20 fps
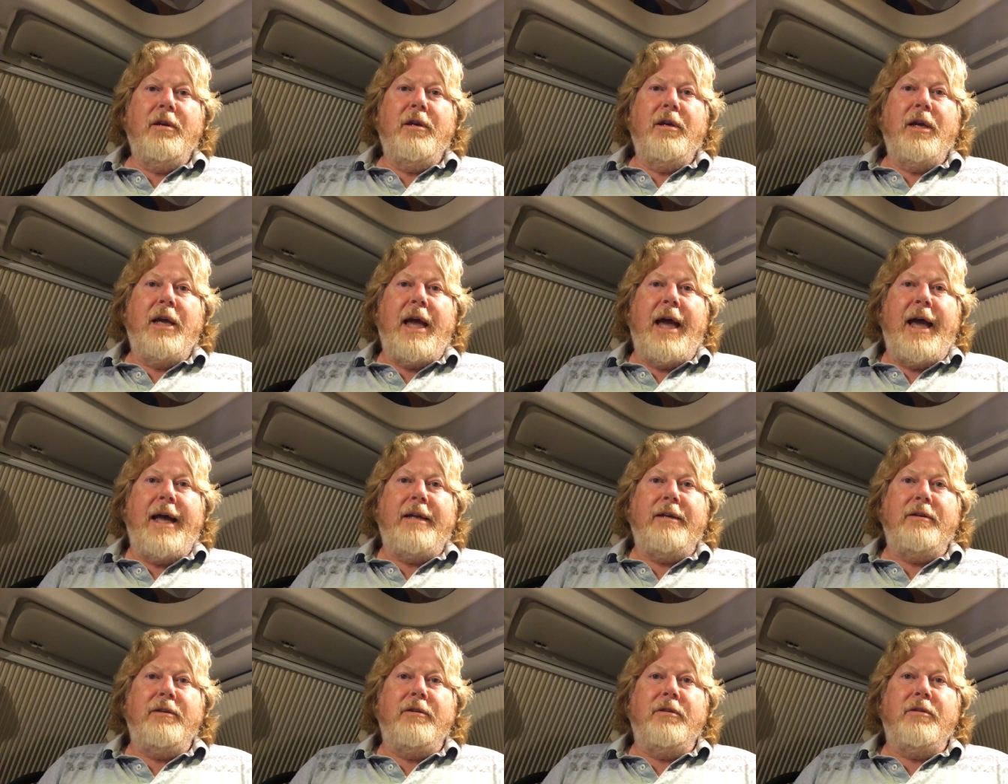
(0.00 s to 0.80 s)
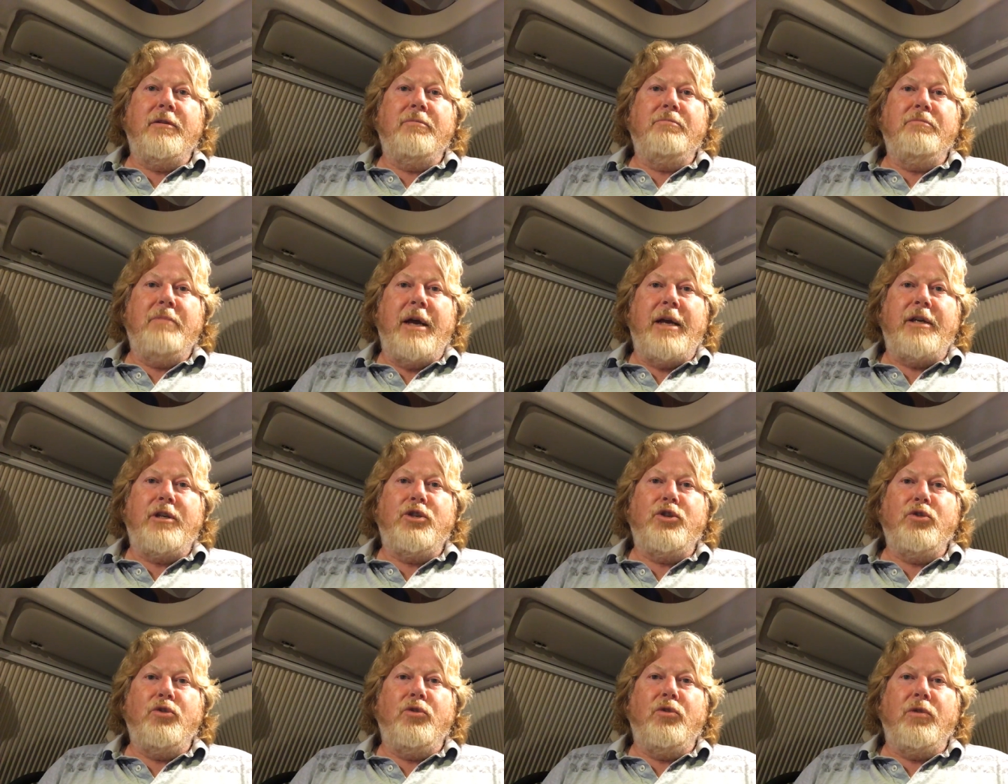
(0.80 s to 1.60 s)
and make
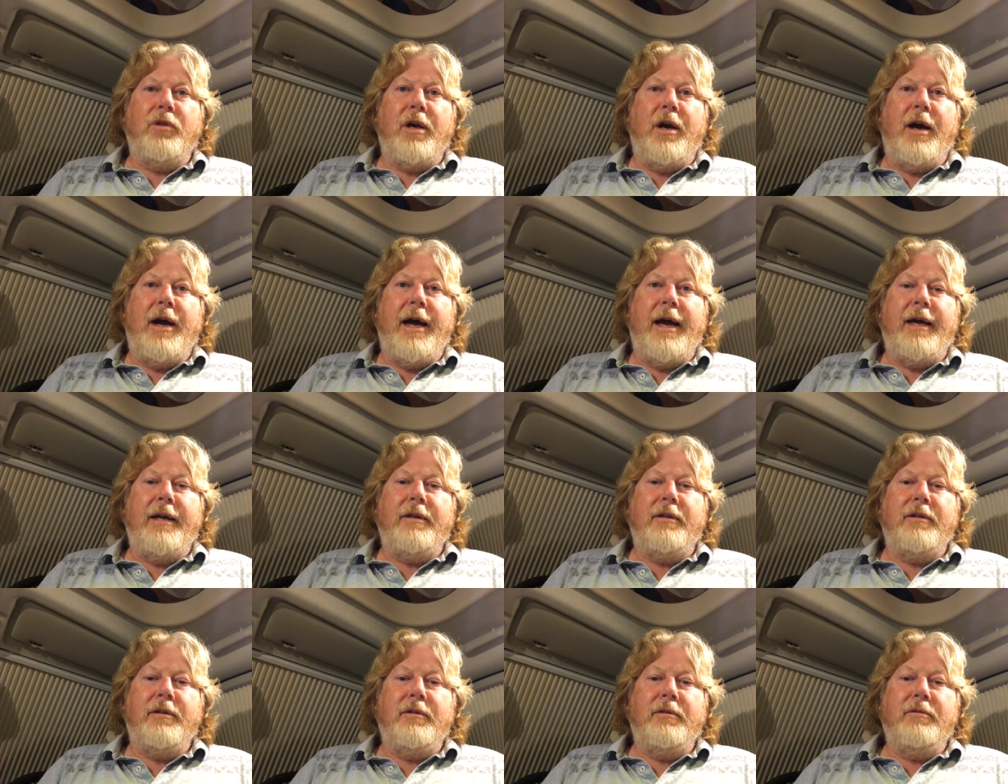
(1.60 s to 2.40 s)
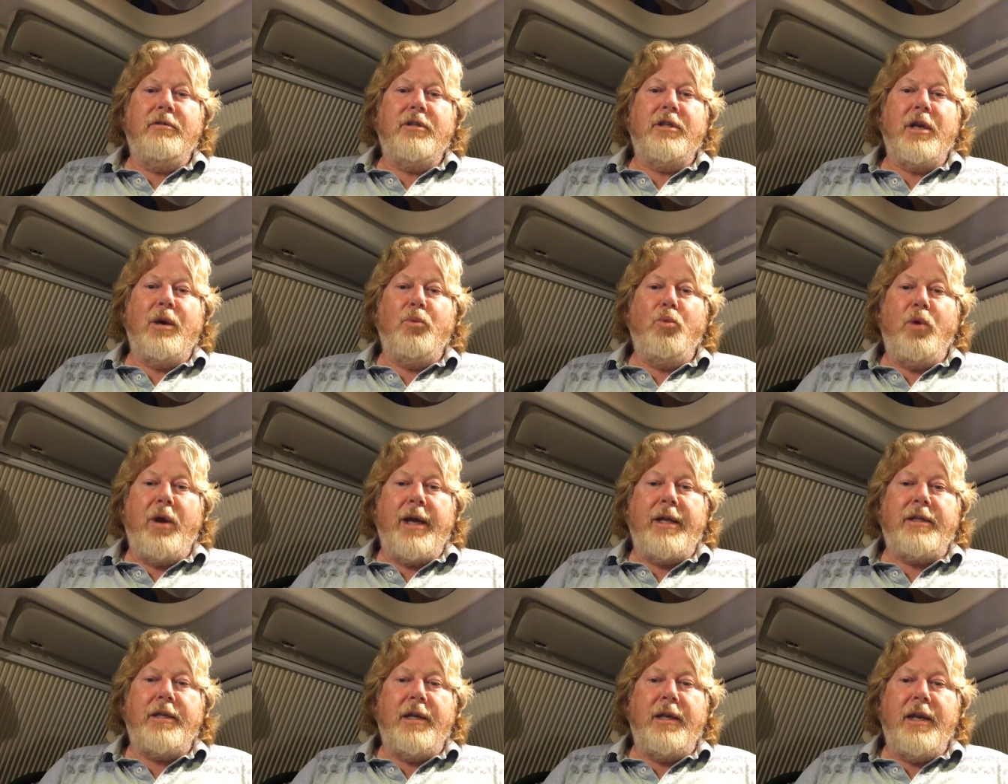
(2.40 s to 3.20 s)
sure that I had somewhere
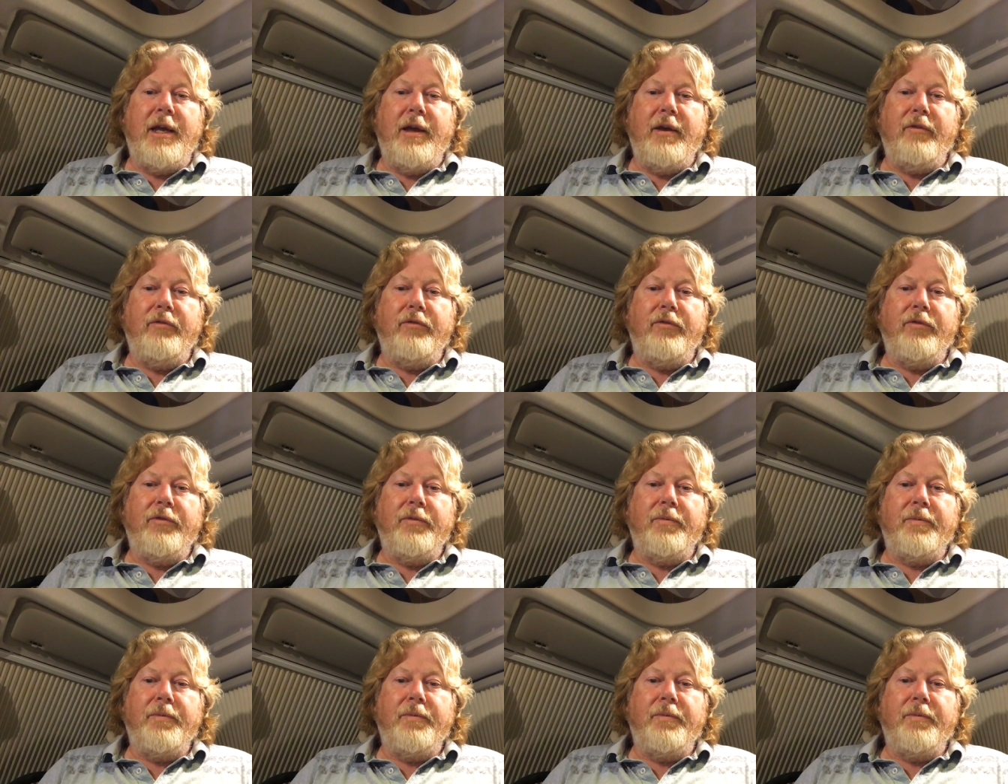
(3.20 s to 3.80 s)
to live.